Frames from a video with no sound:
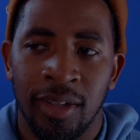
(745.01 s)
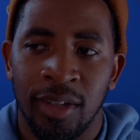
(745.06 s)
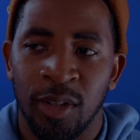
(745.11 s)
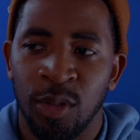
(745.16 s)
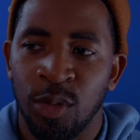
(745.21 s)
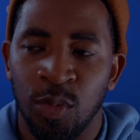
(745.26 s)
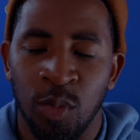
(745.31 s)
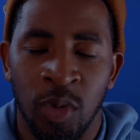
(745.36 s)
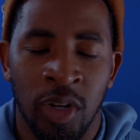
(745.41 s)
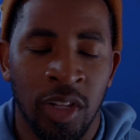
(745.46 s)

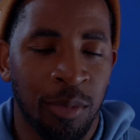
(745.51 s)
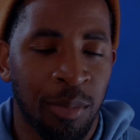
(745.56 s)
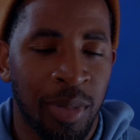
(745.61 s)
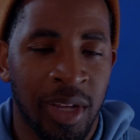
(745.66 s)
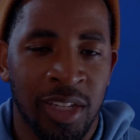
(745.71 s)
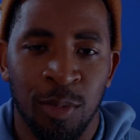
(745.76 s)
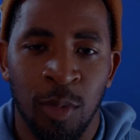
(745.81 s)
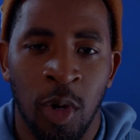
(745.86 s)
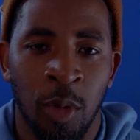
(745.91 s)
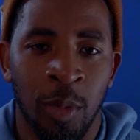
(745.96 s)
It's one of the
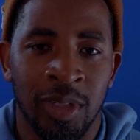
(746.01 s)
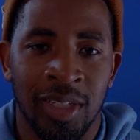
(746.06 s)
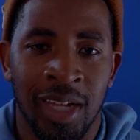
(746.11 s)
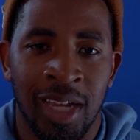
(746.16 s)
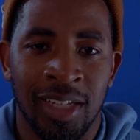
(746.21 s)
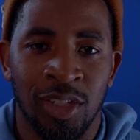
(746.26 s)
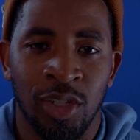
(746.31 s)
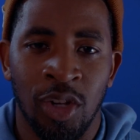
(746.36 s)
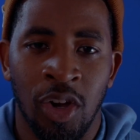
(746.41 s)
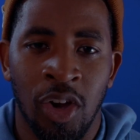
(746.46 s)
best moments I
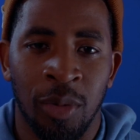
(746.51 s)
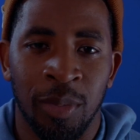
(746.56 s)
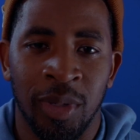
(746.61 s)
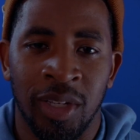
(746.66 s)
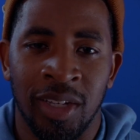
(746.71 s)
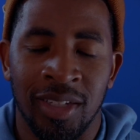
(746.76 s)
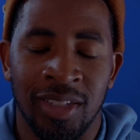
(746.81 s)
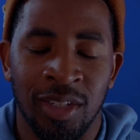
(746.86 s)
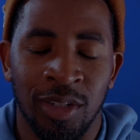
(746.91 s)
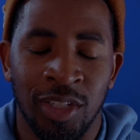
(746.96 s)
saw
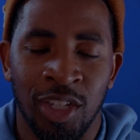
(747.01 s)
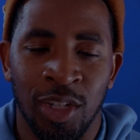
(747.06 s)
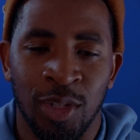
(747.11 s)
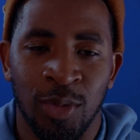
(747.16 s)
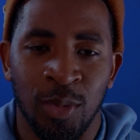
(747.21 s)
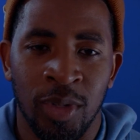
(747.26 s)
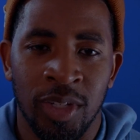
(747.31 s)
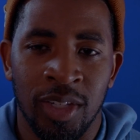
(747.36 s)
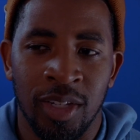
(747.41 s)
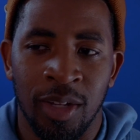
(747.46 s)
because it just
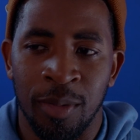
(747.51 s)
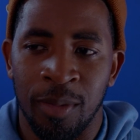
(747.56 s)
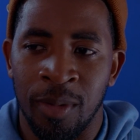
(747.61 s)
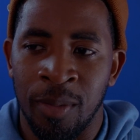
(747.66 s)
was a